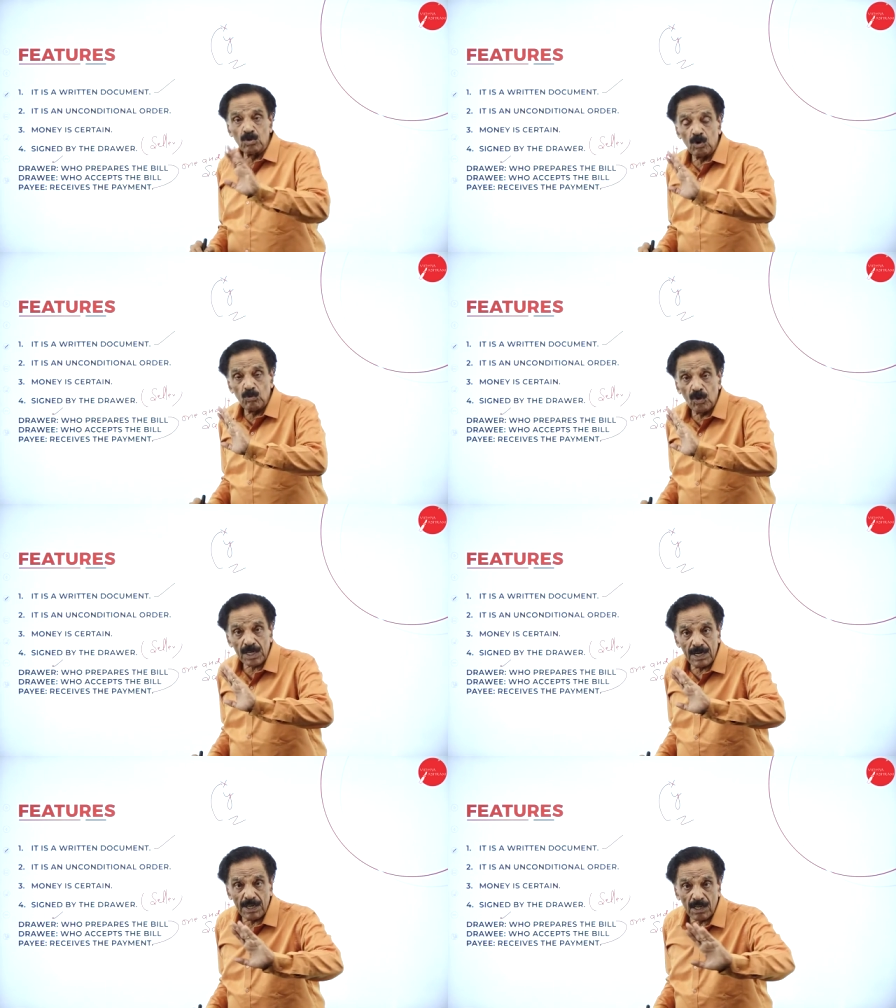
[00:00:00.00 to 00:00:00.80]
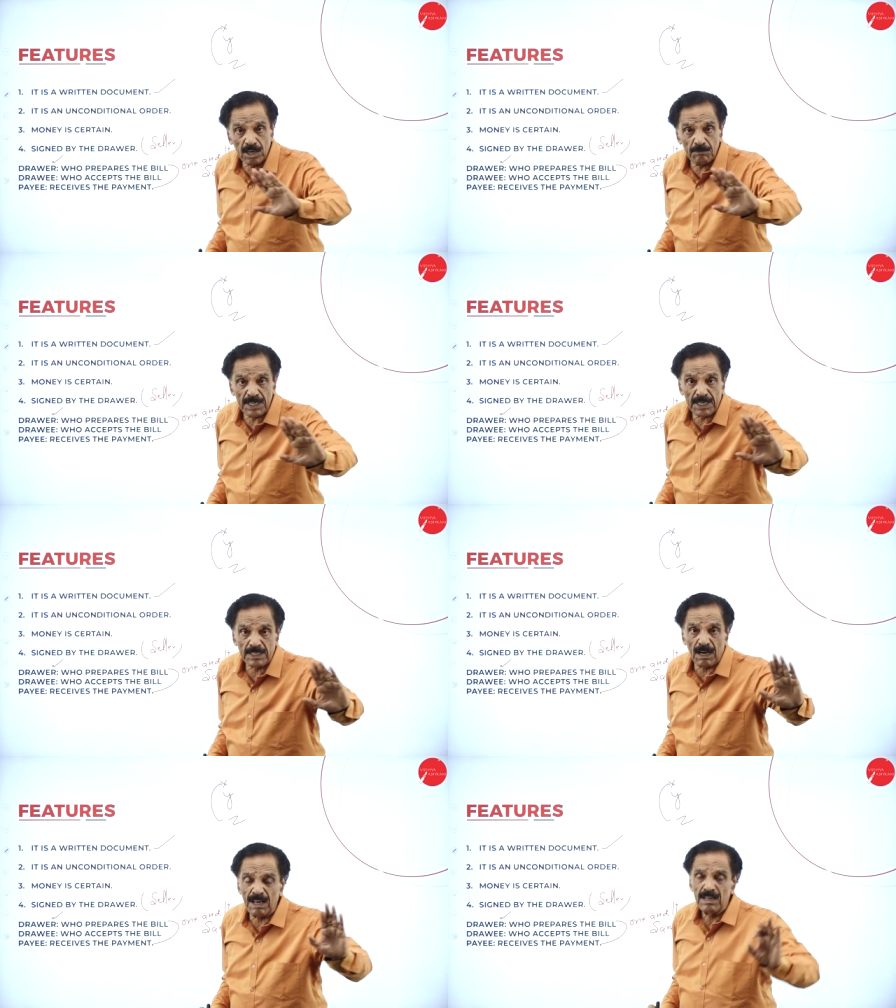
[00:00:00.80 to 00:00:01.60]
no oral document at
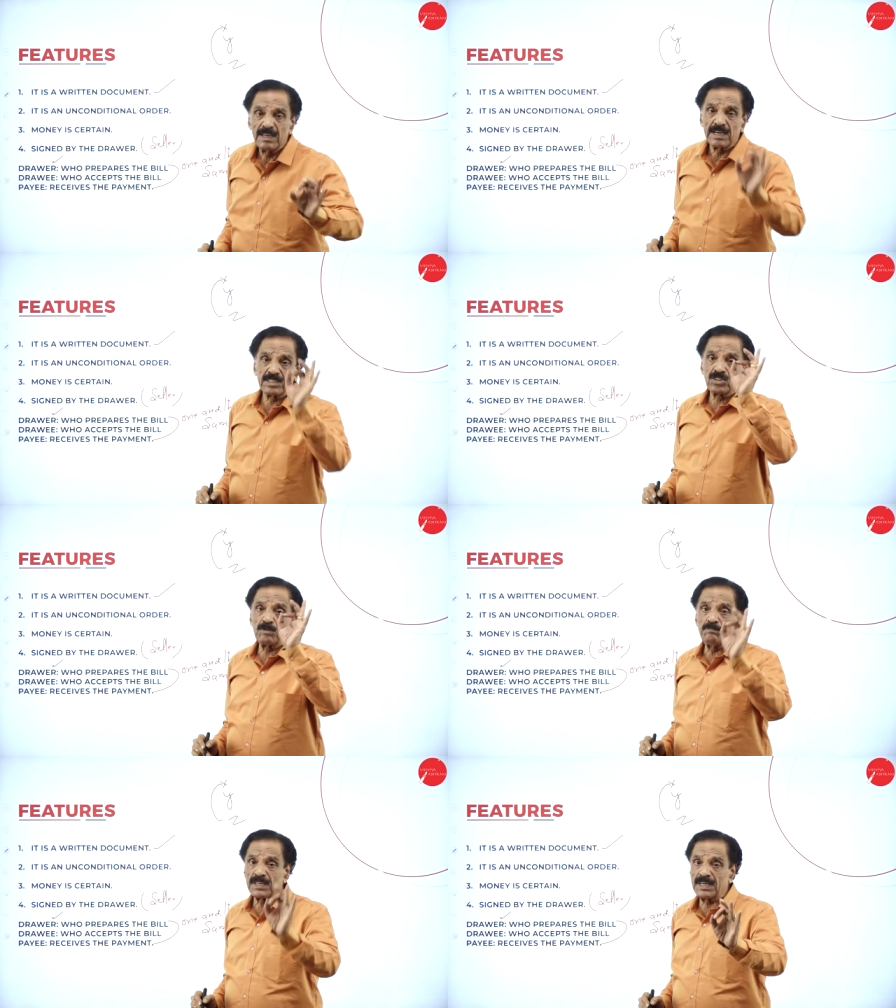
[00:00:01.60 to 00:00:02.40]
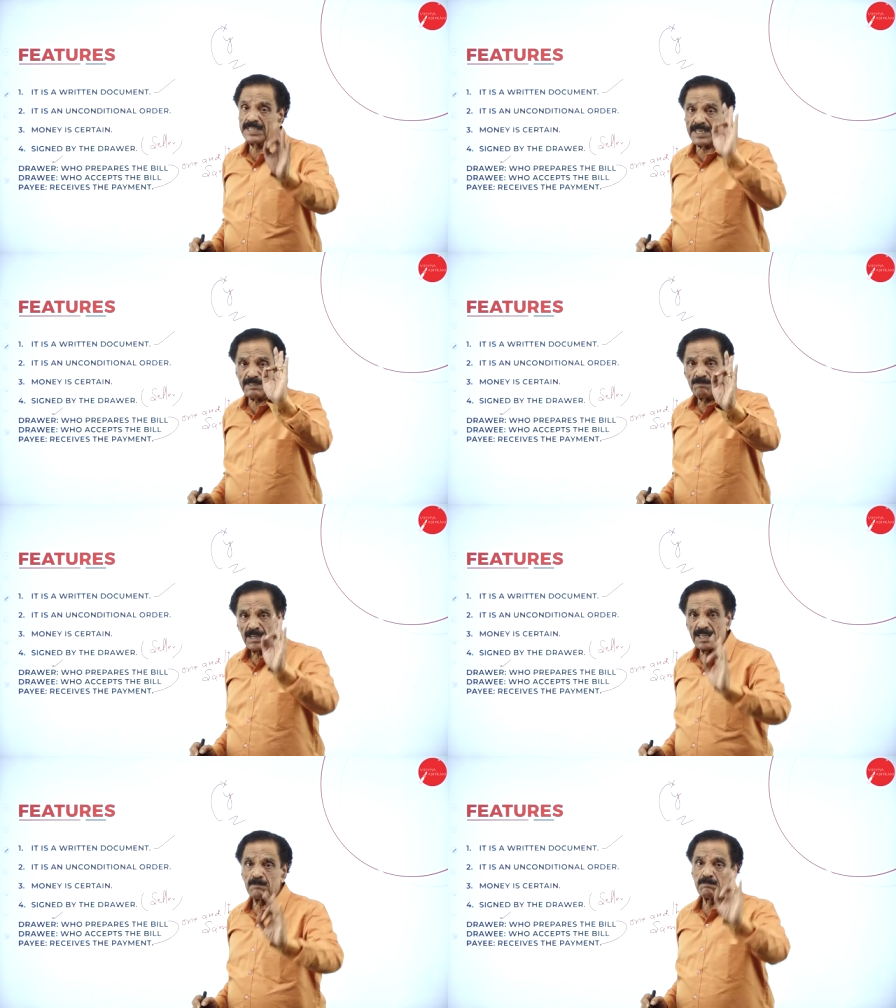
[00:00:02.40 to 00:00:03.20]
all. It should be written
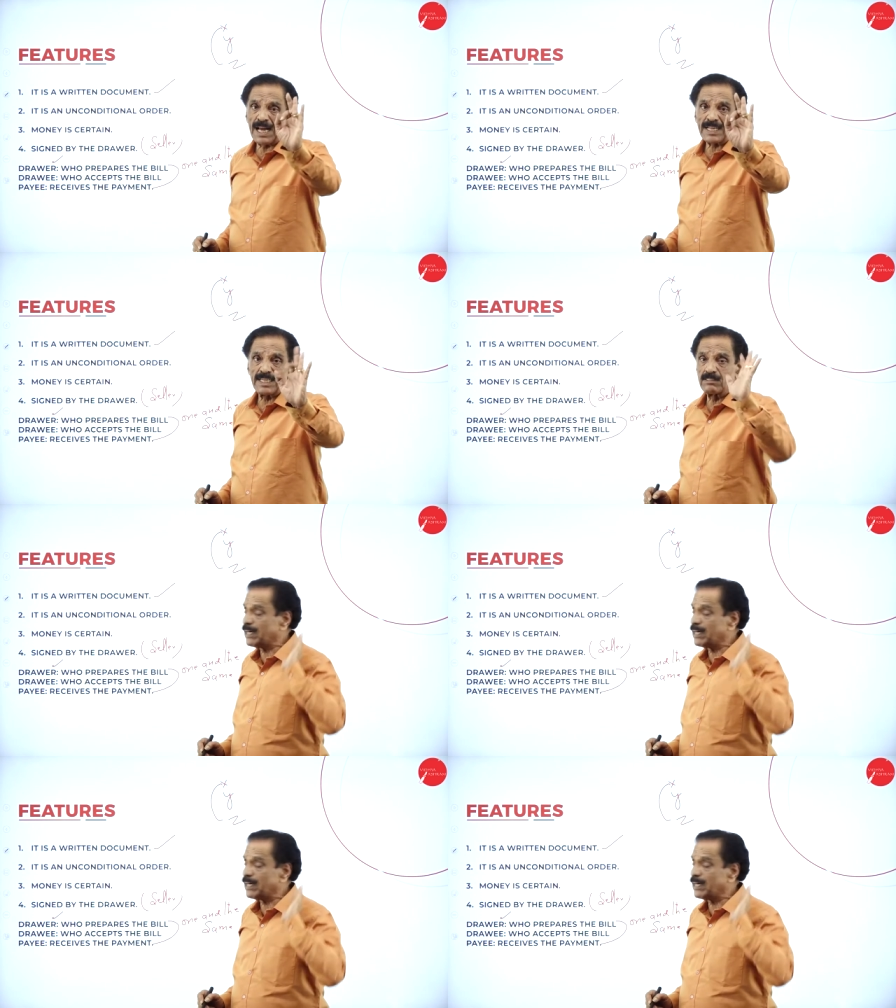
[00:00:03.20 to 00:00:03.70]
in black and